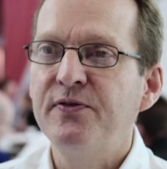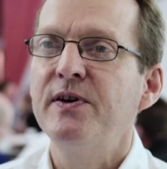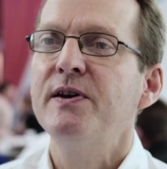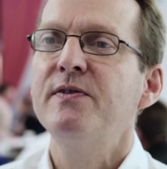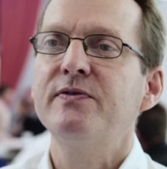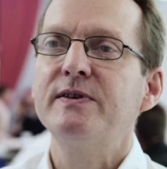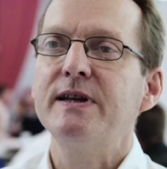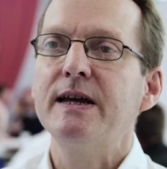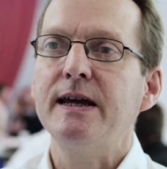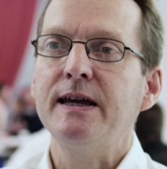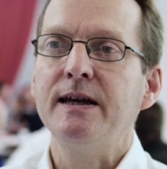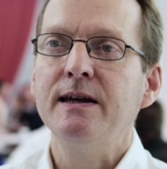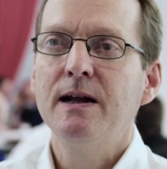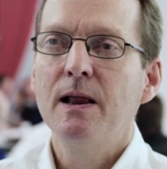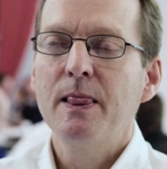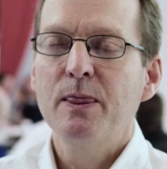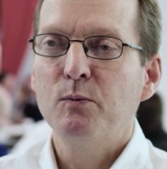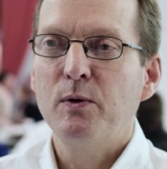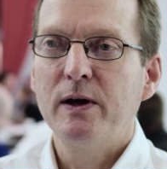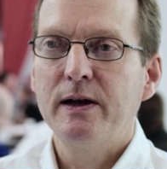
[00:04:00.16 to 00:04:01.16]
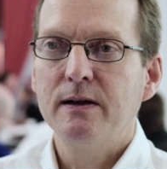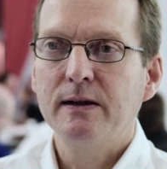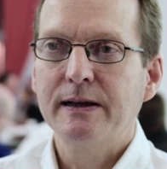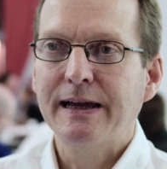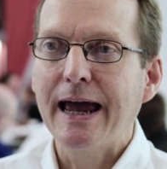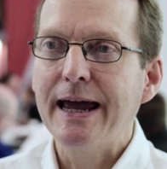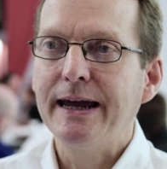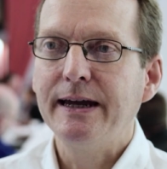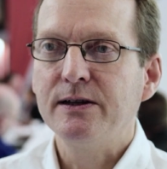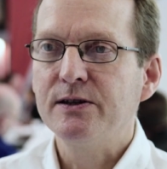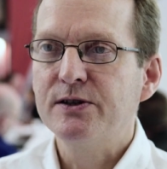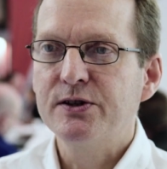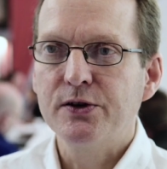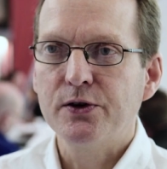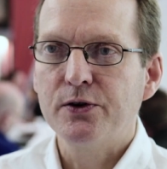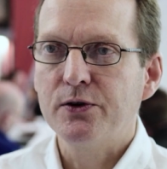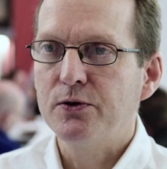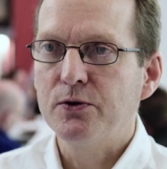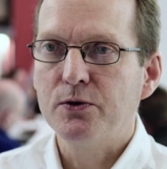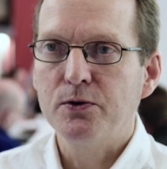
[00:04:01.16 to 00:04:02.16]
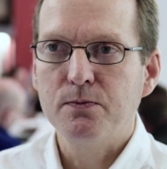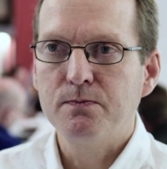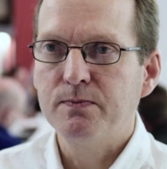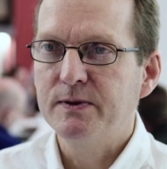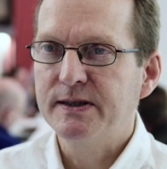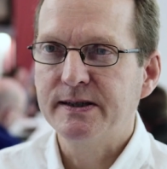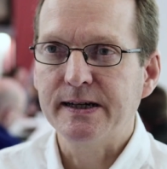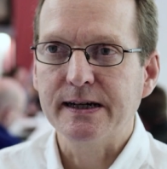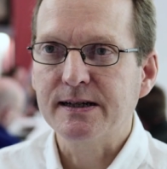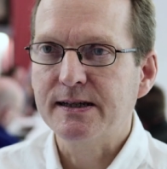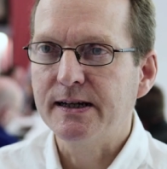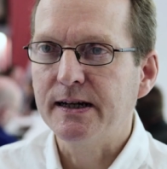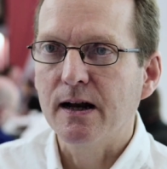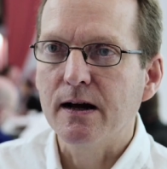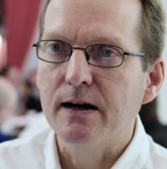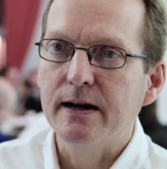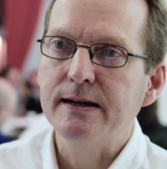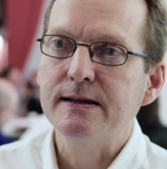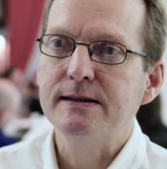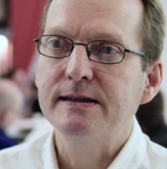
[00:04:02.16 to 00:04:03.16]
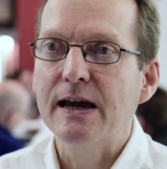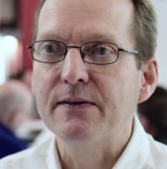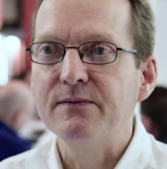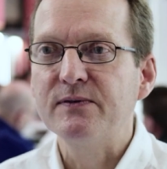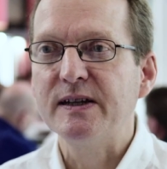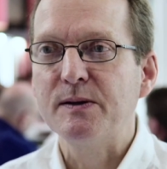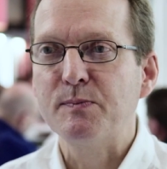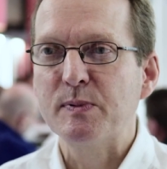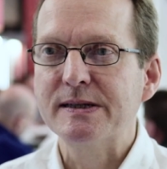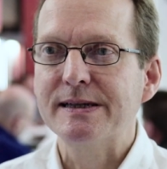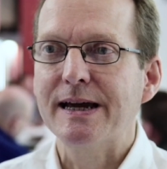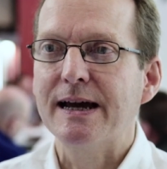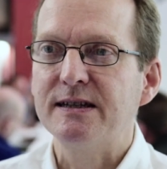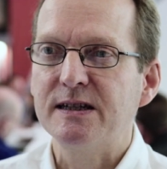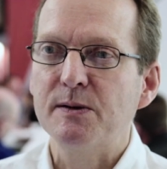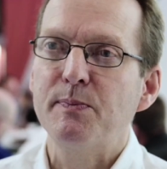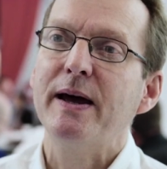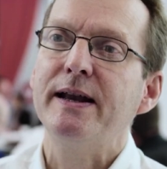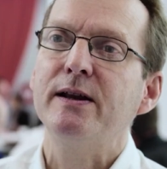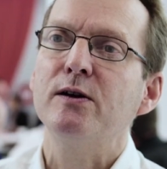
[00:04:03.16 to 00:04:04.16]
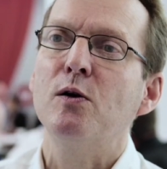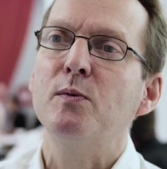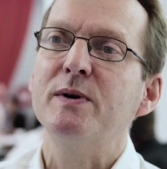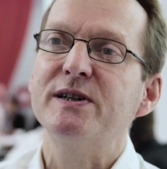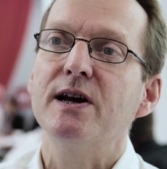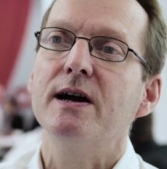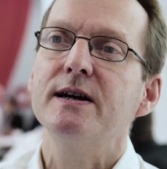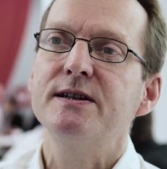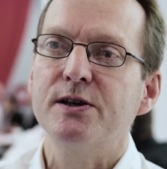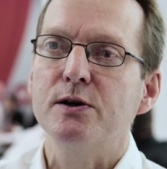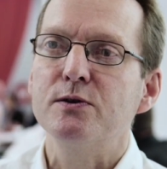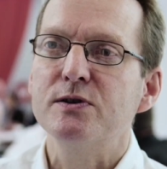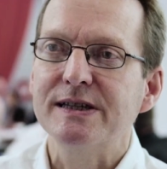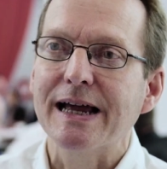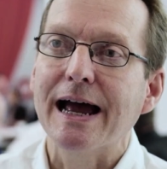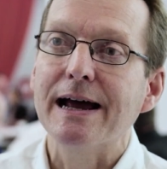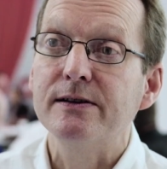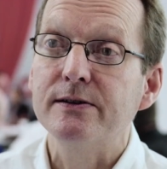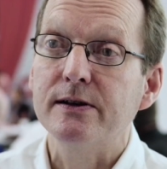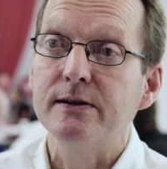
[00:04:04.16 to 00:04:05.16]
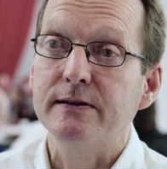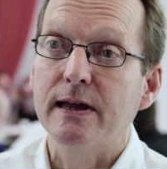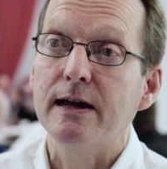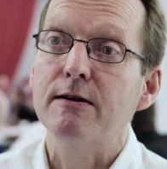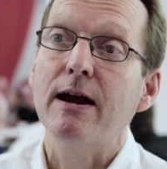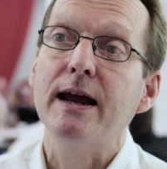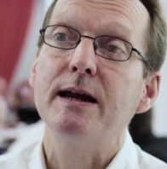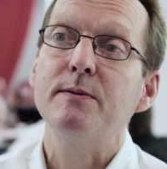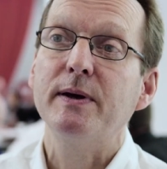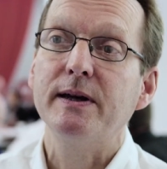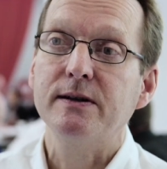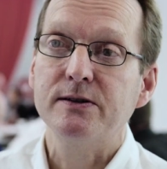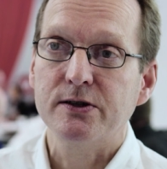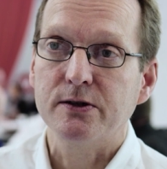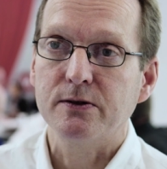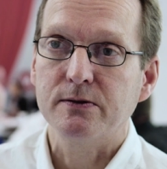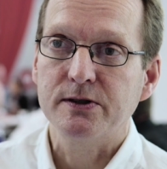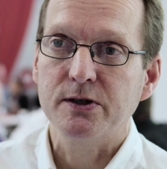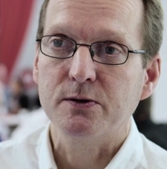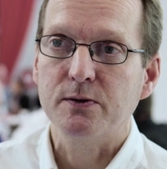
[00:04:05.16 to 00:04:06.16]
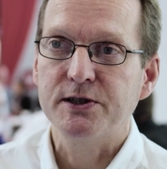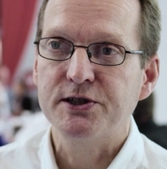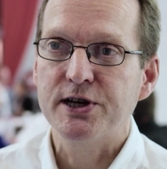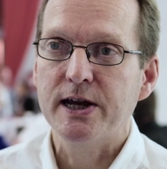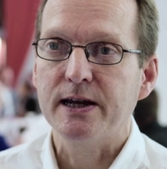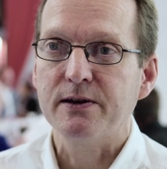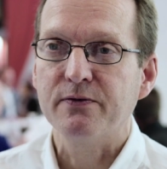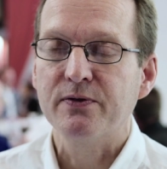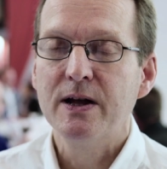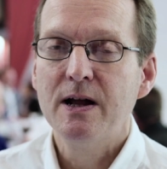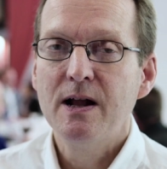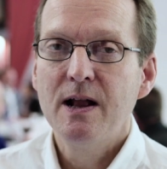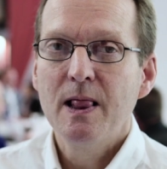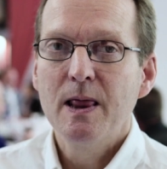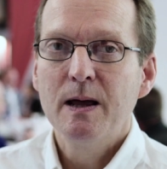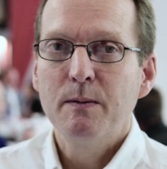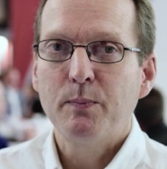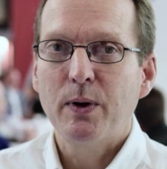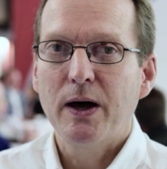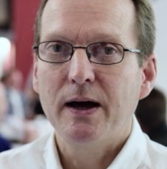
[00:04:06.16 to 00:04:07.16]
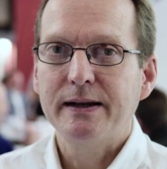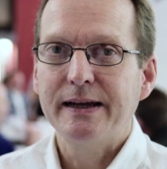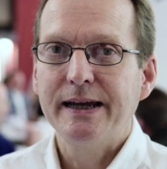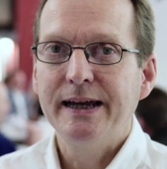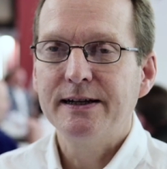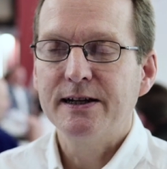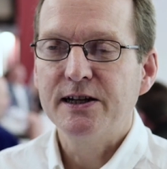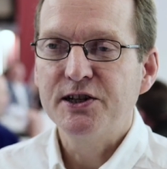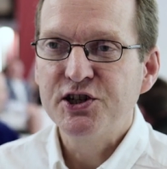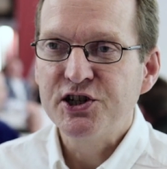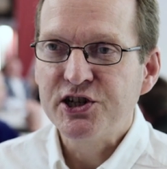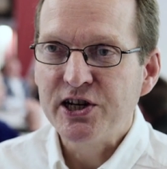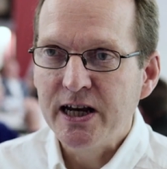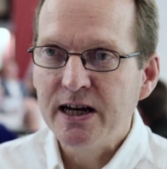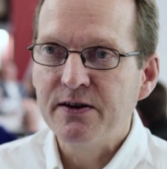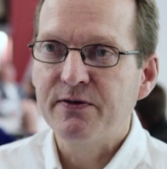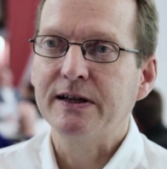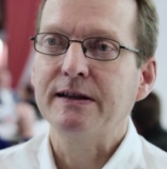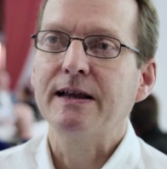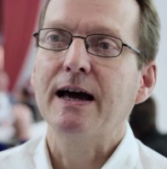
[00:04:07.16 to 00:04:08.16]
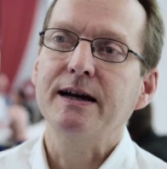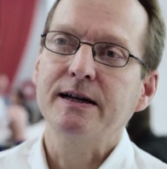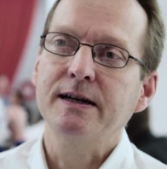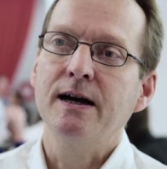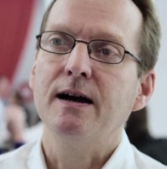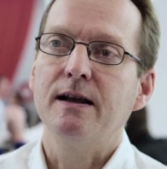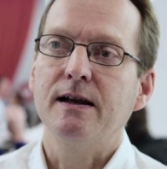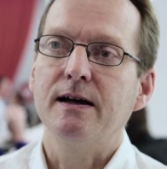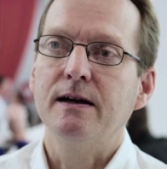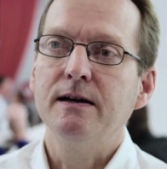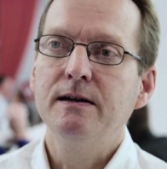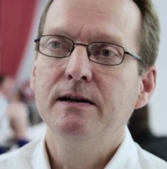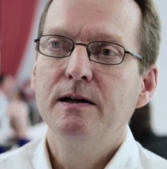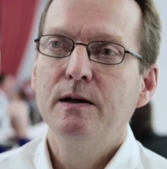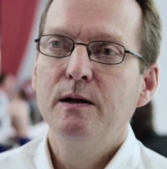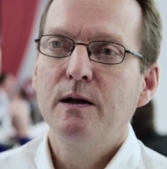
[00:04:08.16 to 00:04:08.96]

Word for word: a 50 will gain to 69, 70% depending on which ISO standard they're aiming to, to achieve. But in achieving that colour,